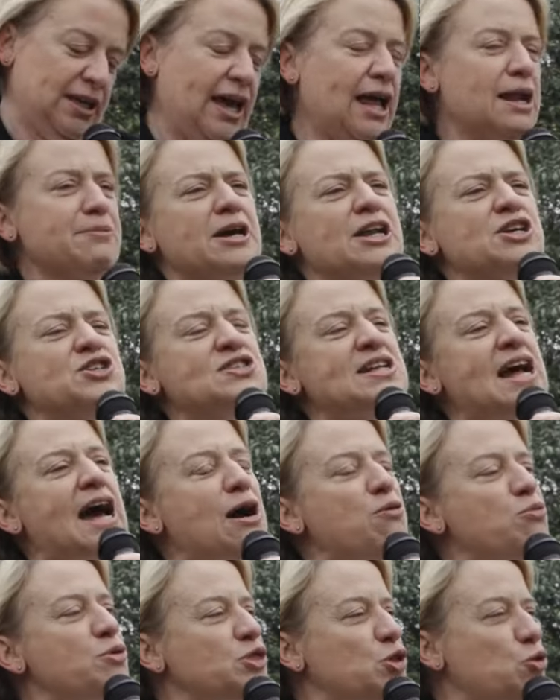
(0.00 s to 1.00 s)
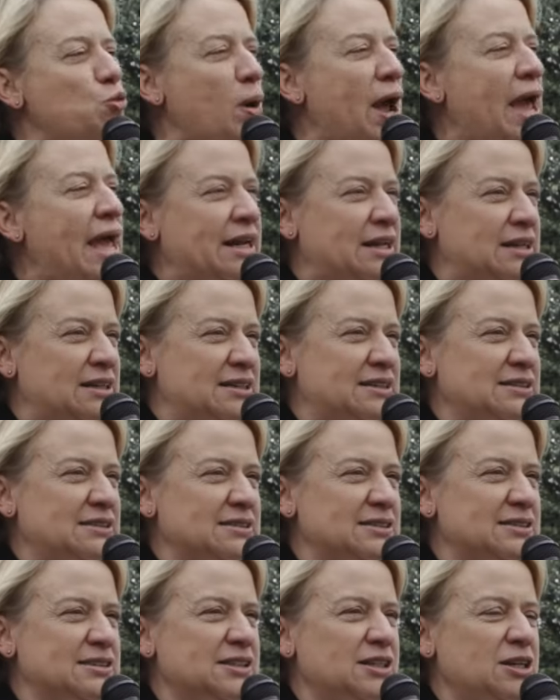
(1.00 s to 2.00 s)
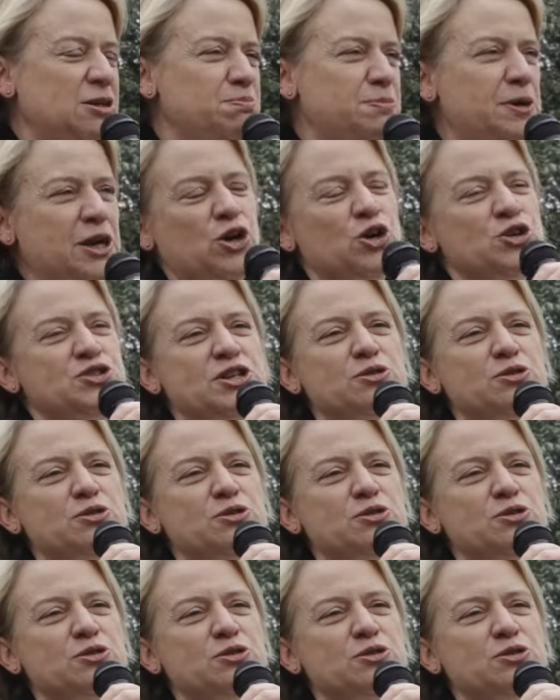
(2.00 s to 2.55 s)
I'm going to start with the when, because